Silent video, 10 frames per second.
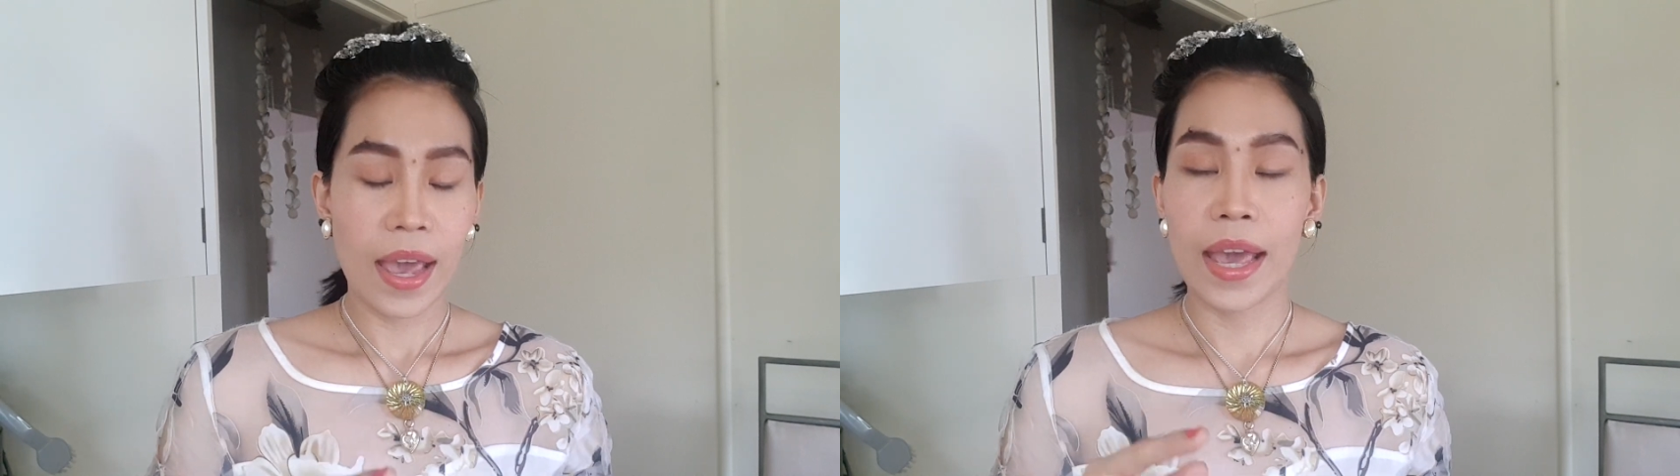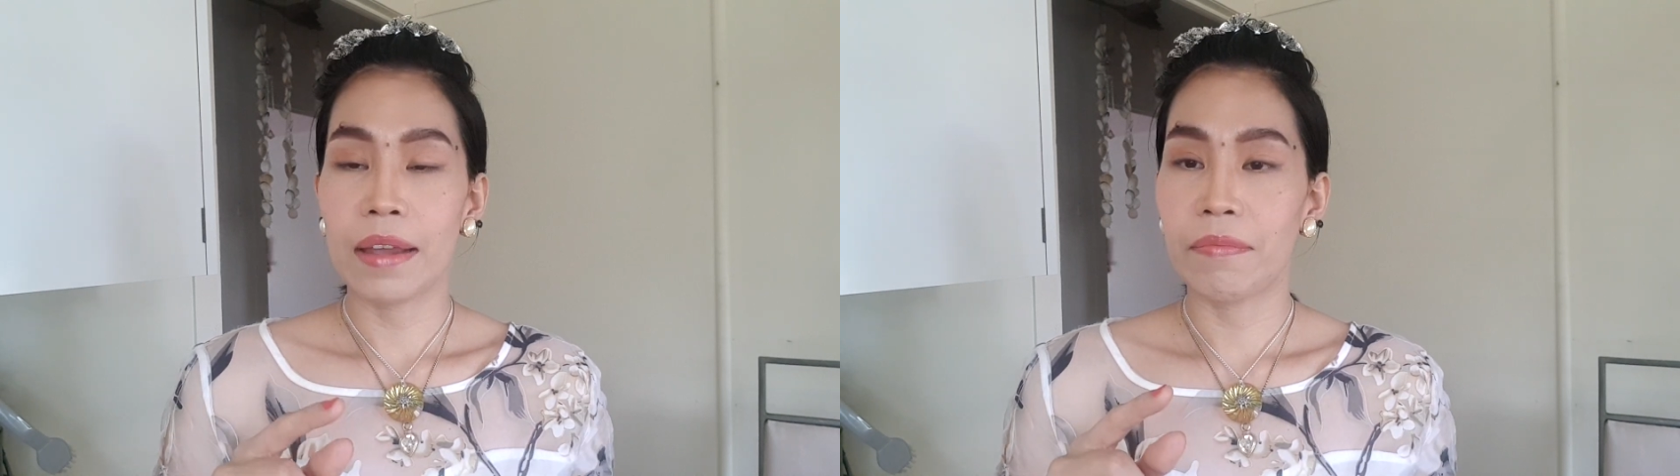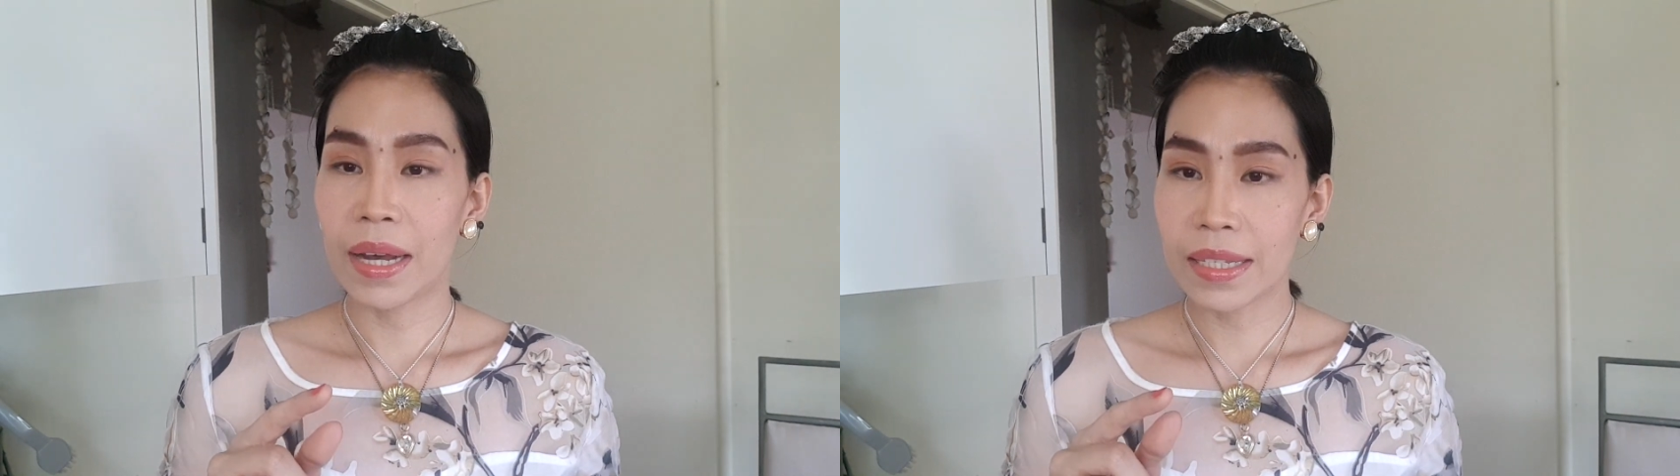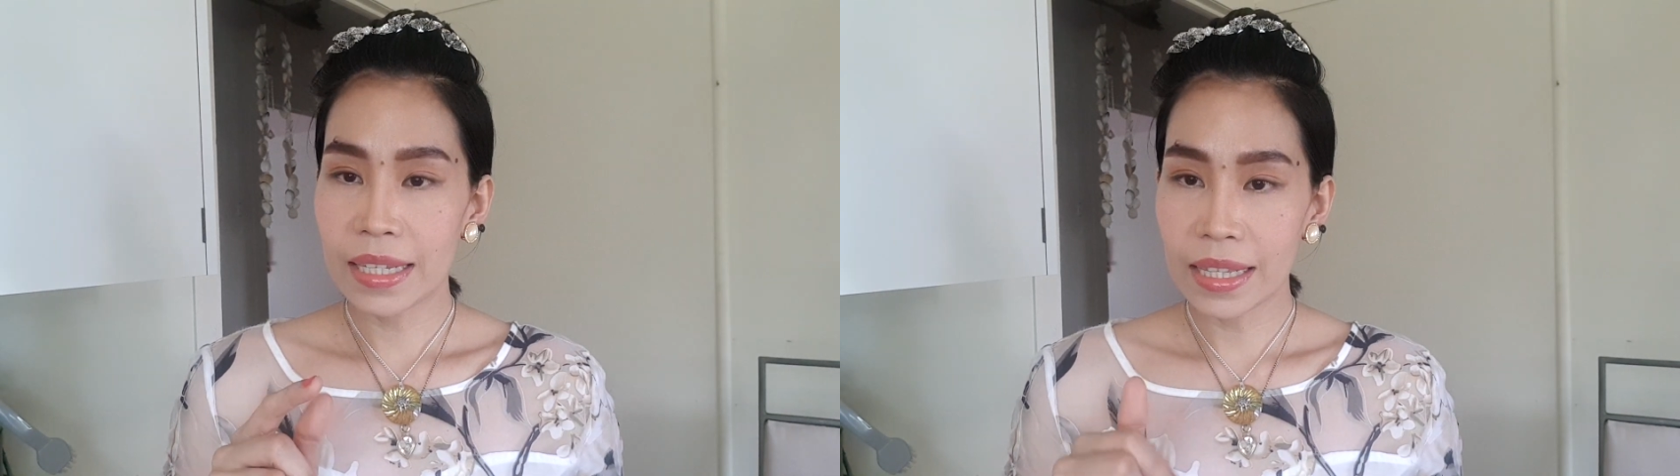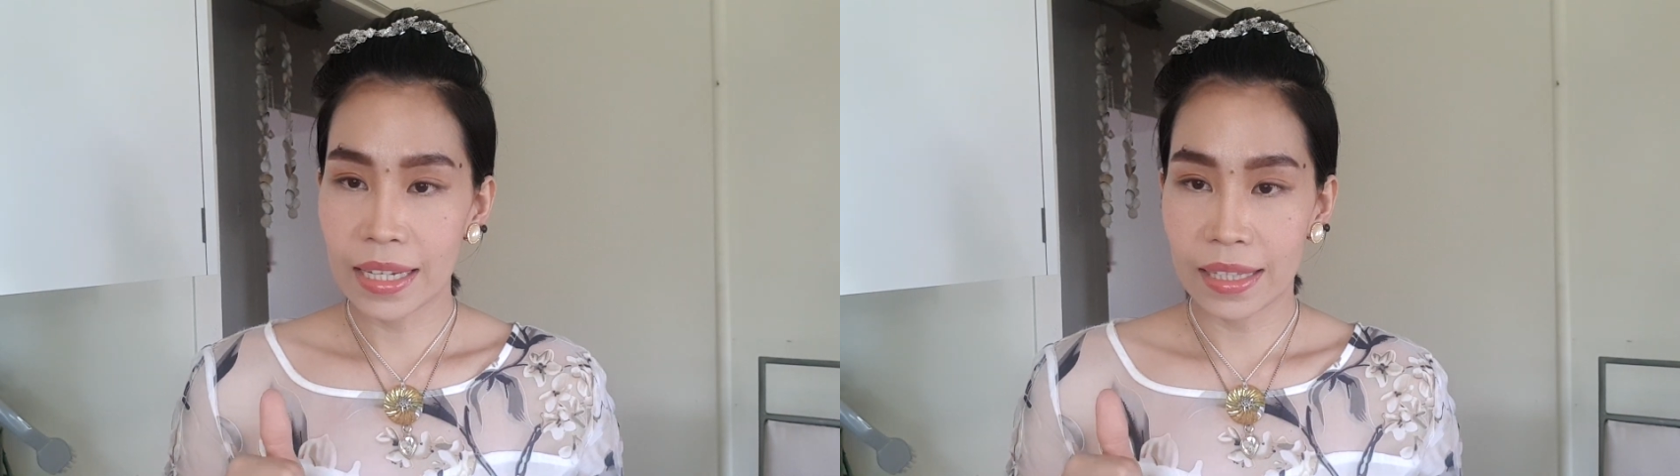and
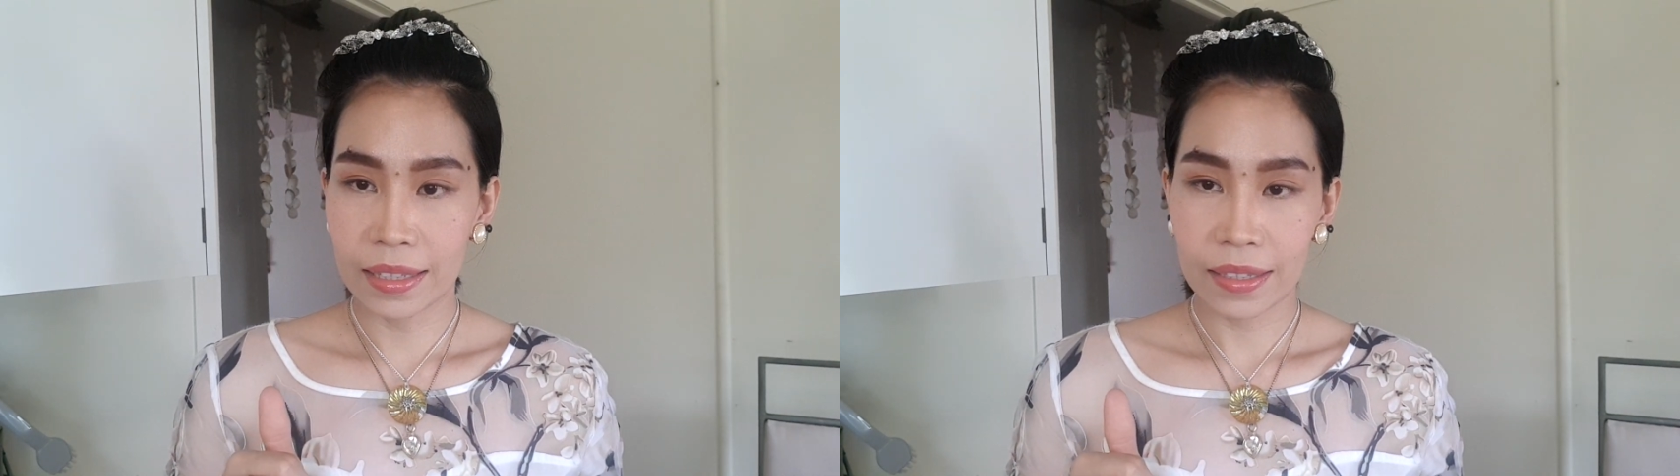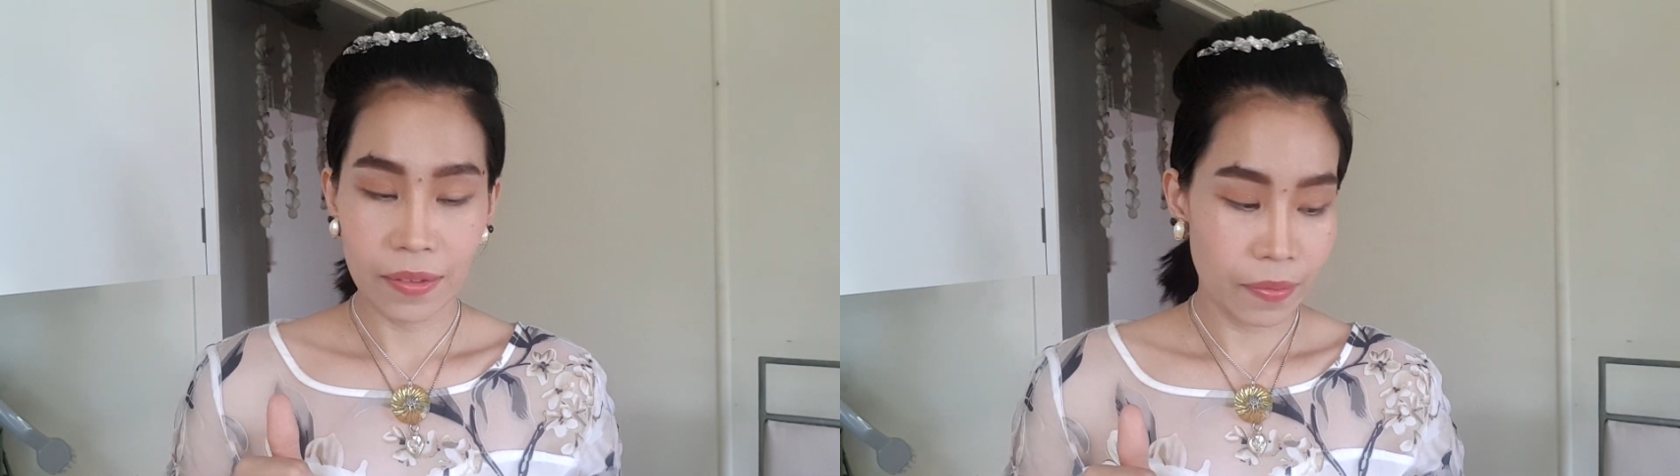Vaseline,